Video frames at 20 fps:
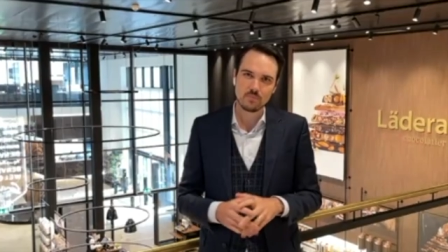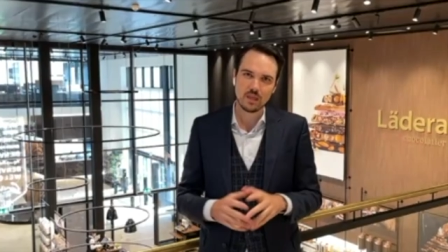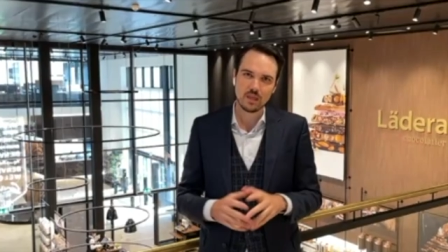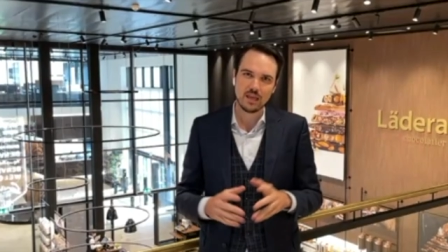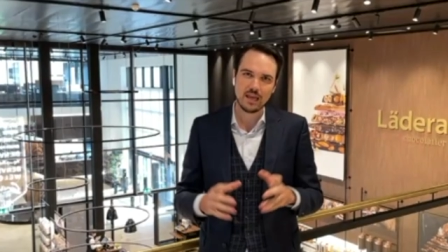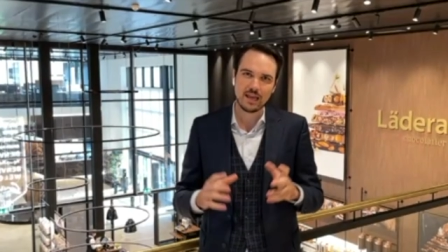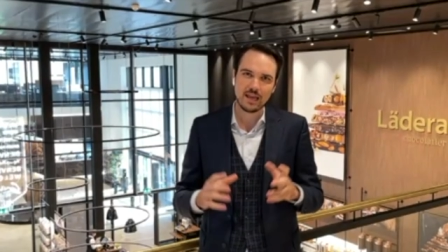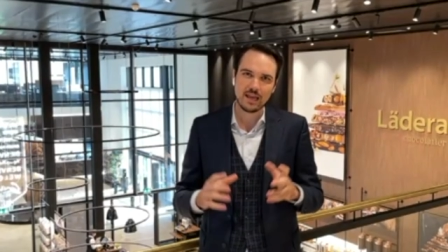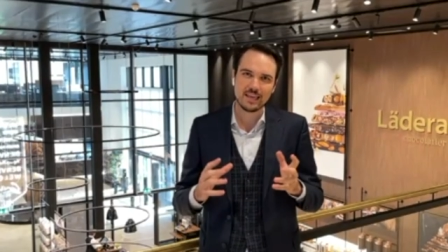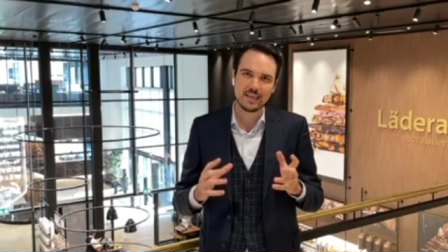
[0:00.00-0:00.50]

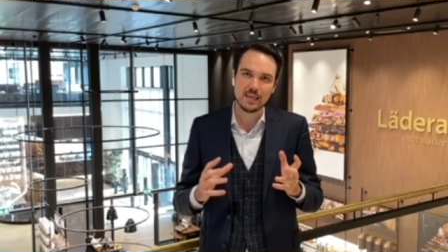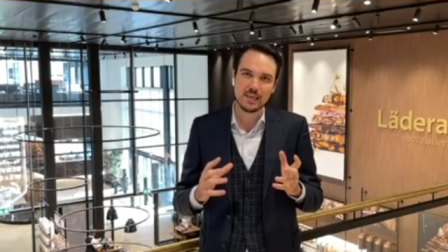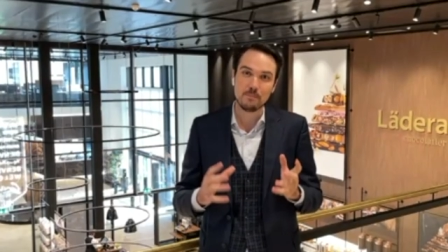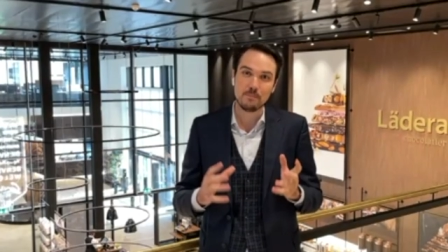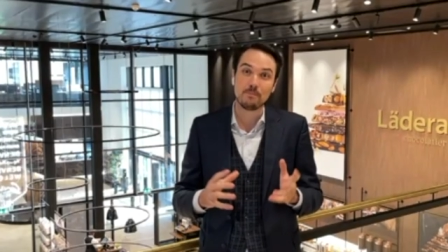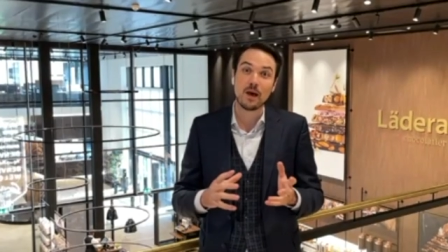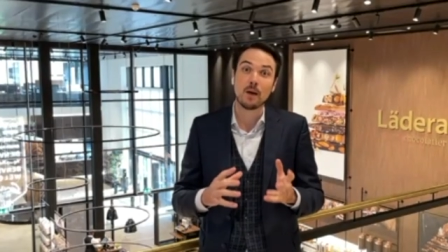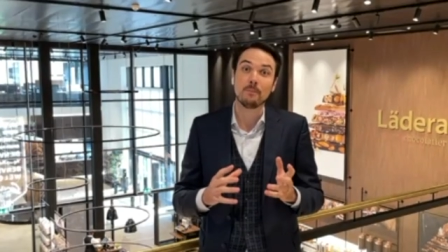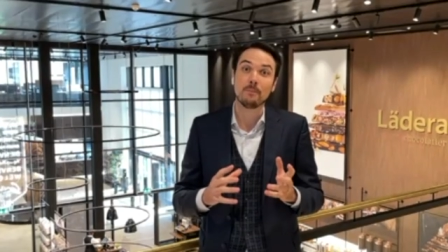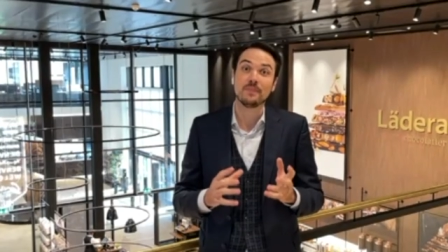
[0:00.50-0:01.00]
uh, keep
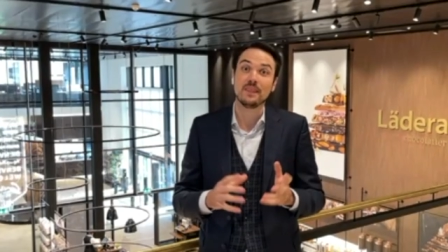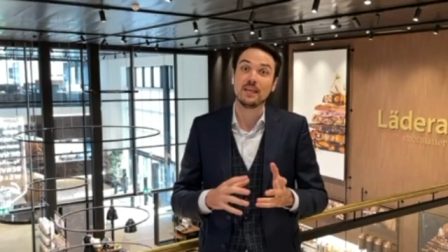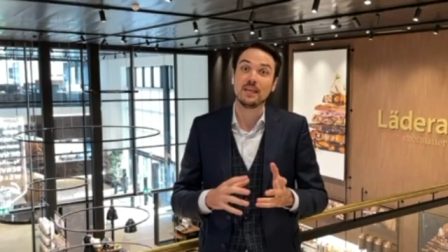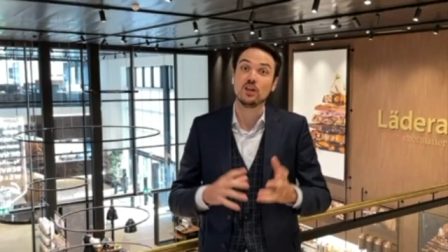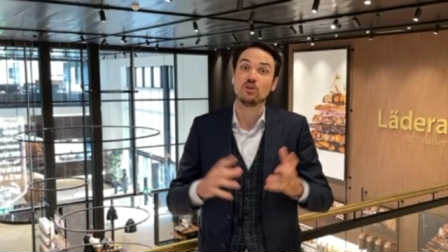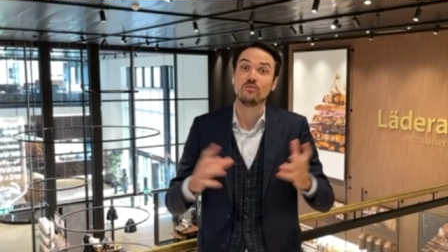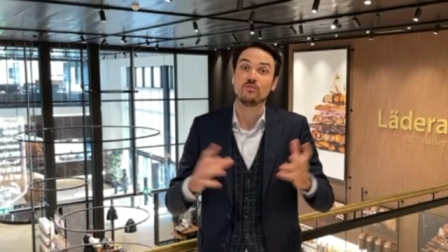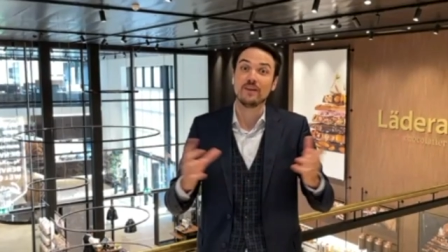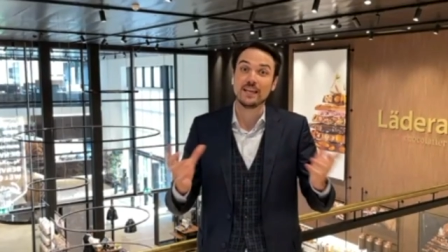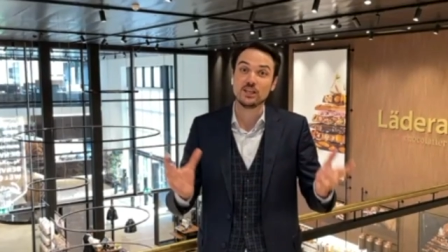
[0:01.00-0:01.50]
up the
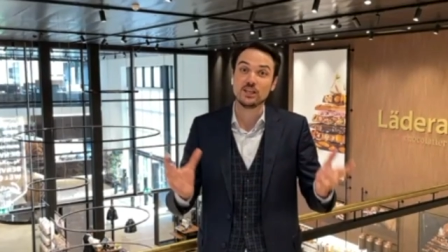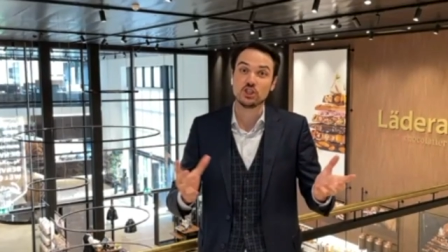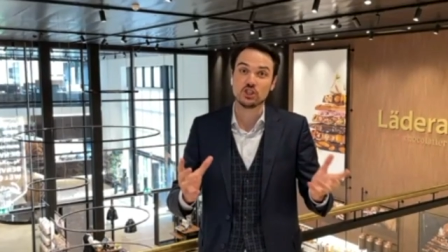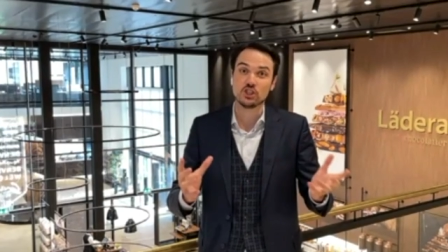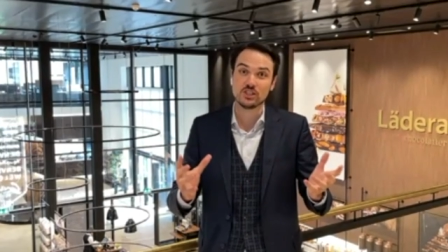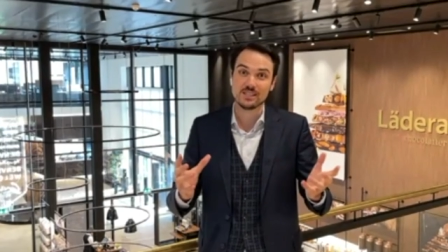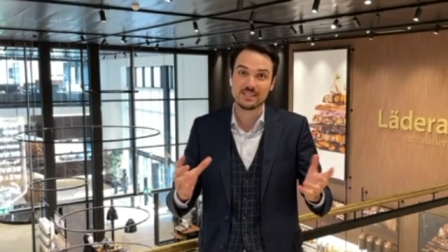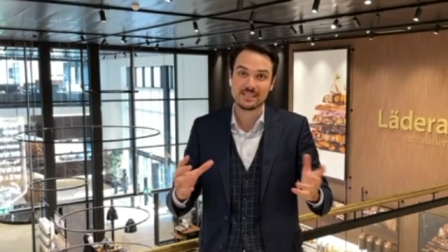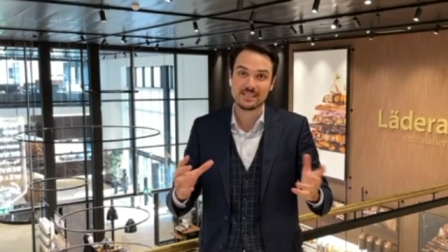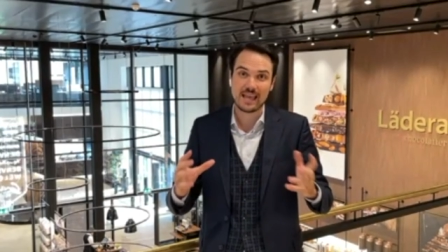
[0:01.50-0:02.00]

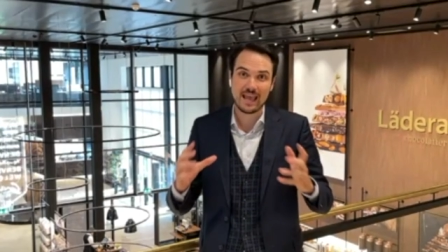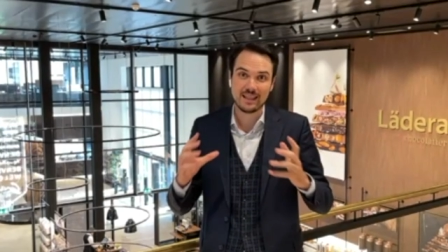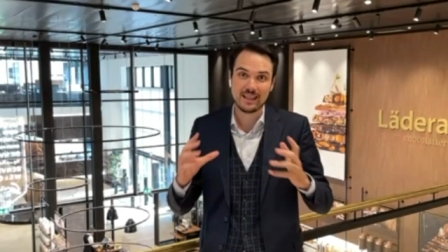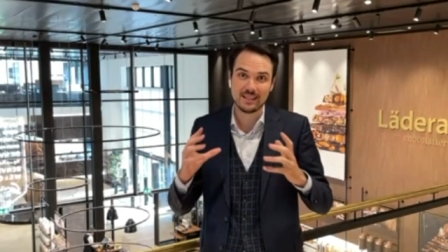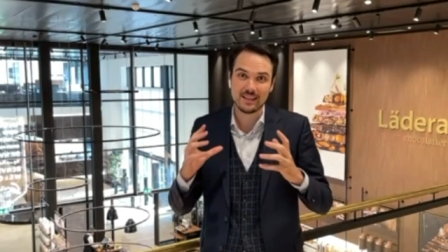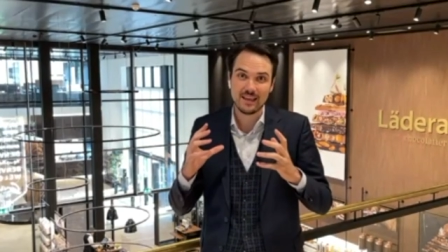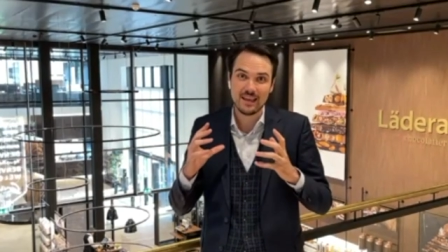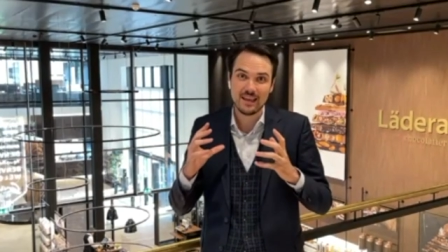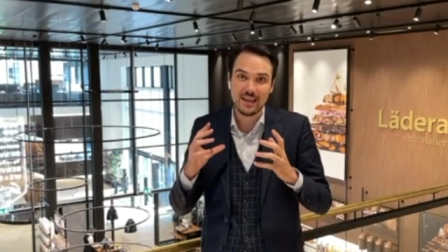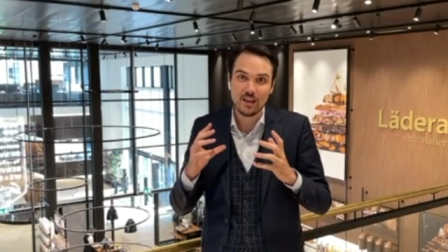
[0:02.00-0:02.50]
innovations and
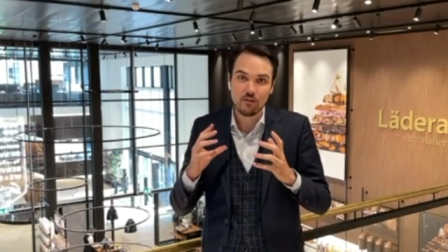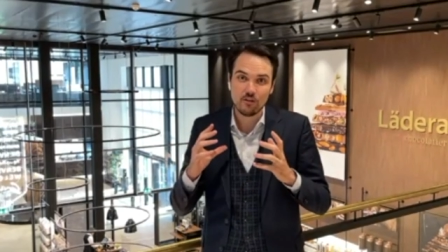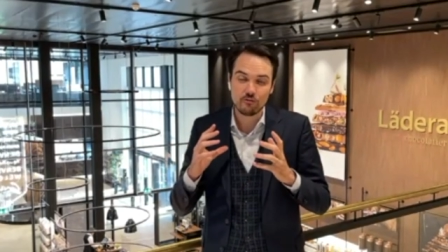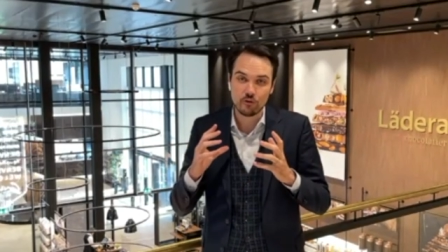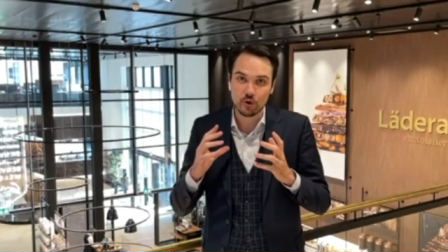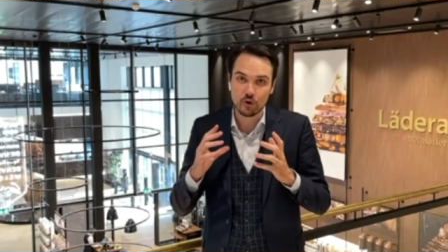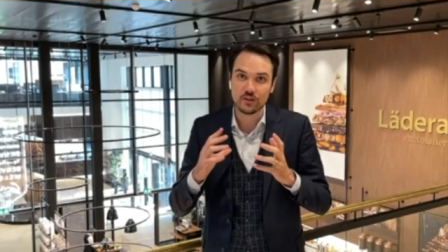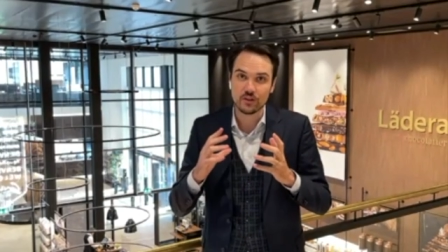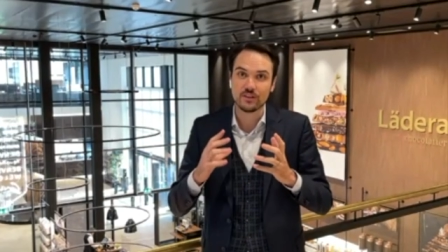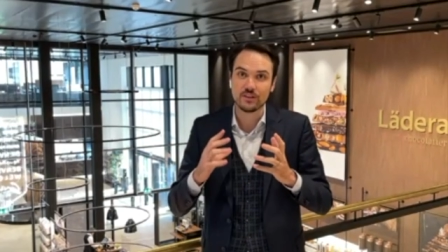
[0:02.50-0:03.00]

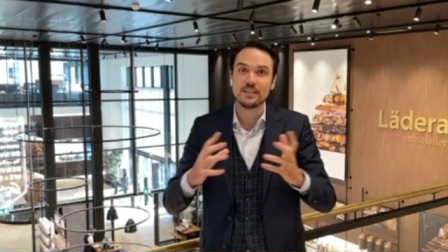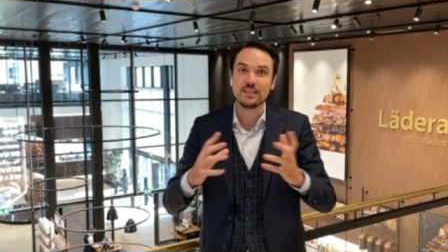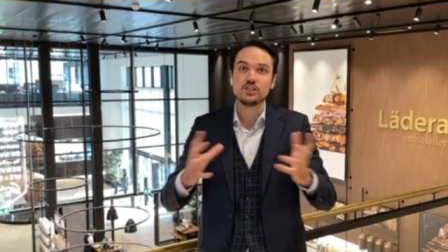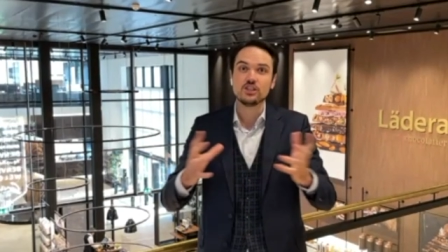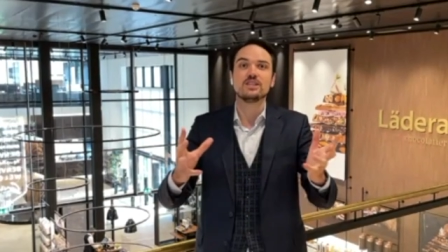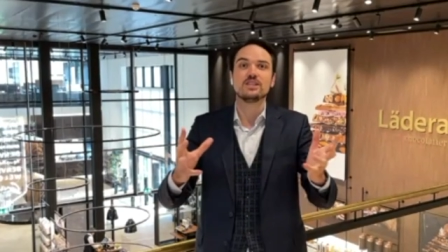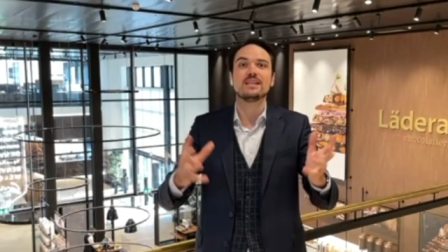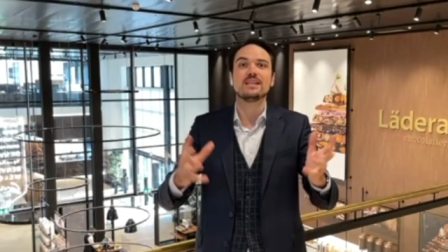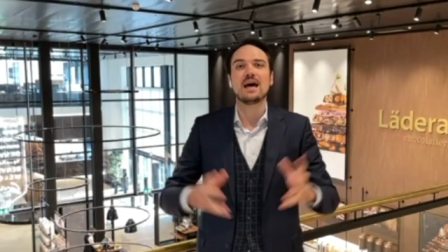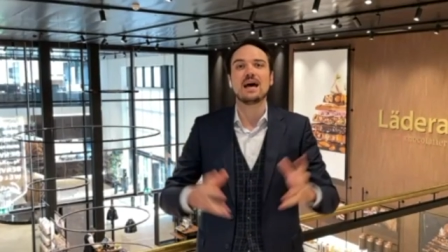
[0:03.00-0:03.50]
further
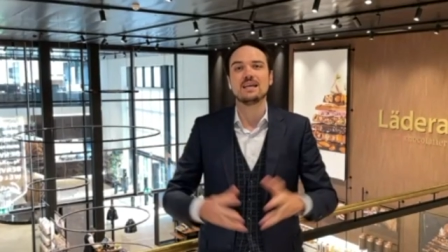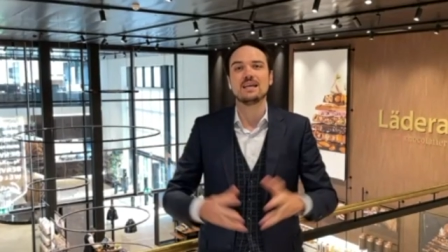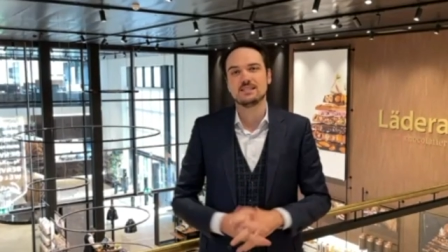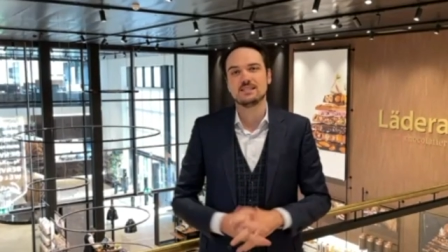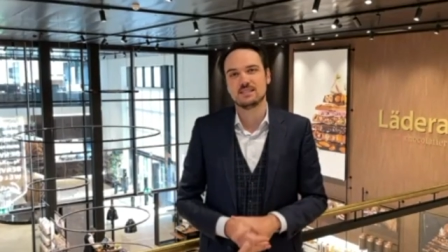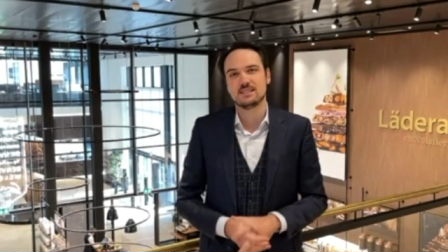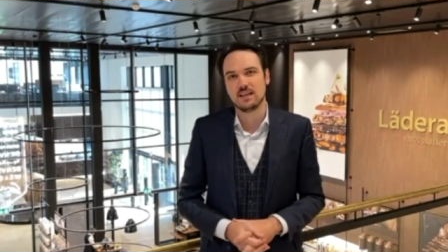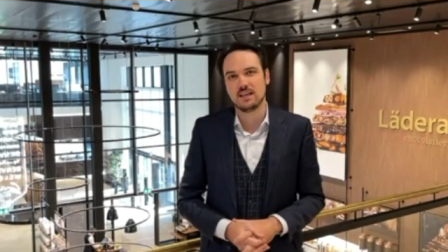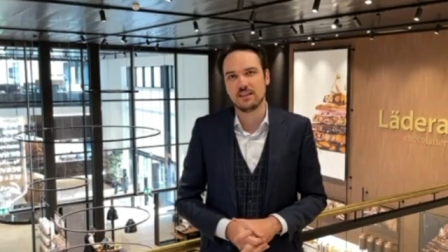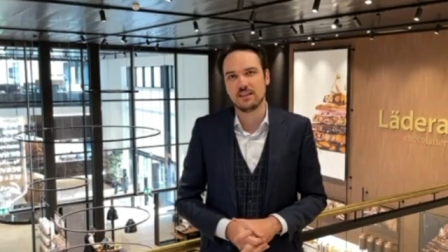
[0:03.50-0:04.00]
digitize
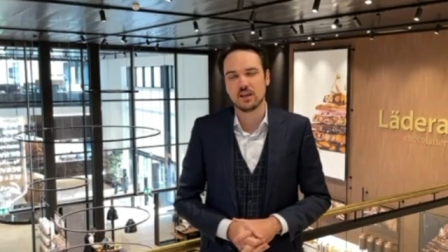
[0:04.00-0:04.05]
uh, the